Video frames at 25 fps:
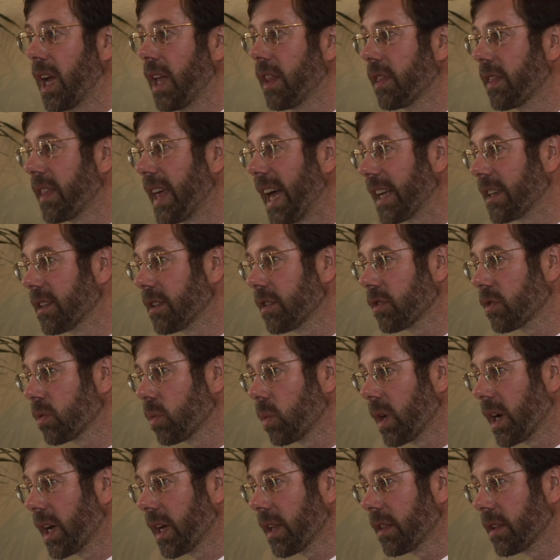And that is
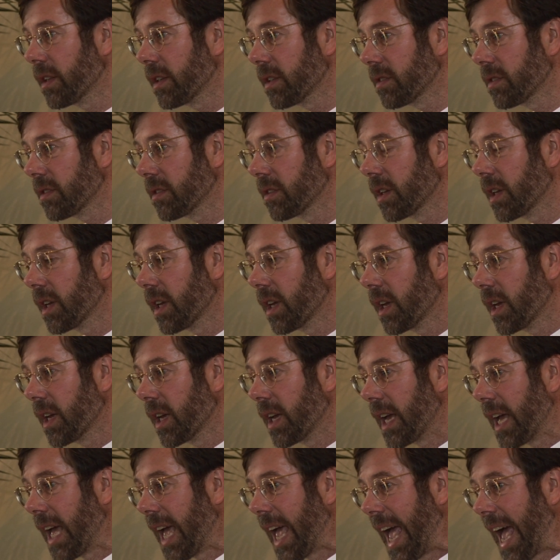where this
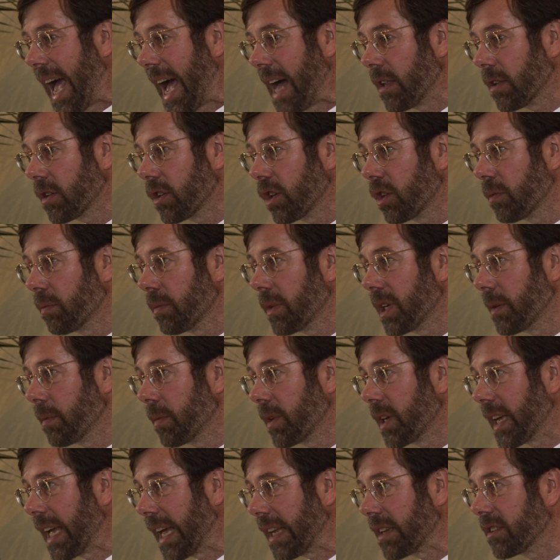alchemy
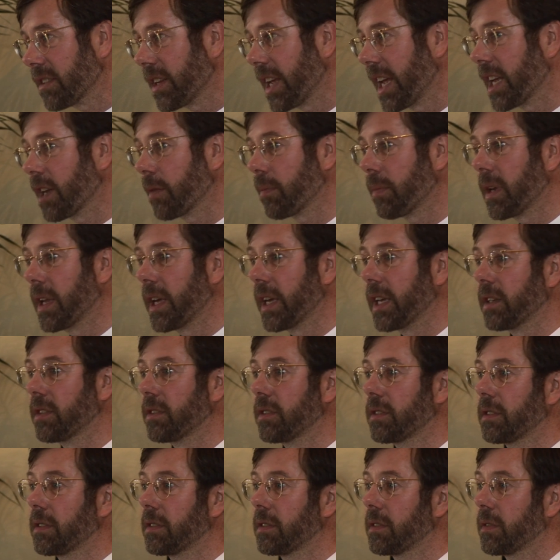can take
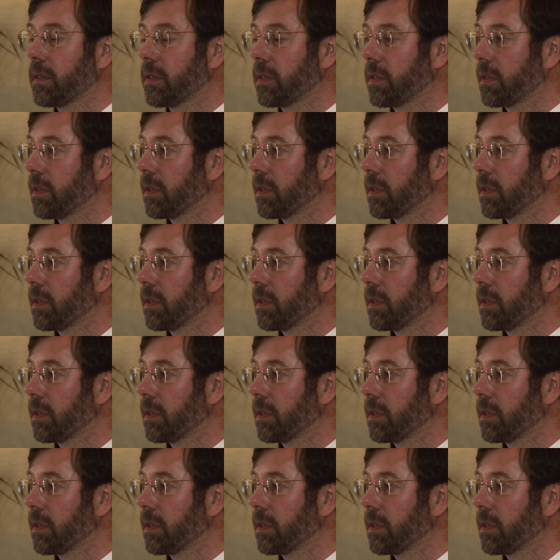place.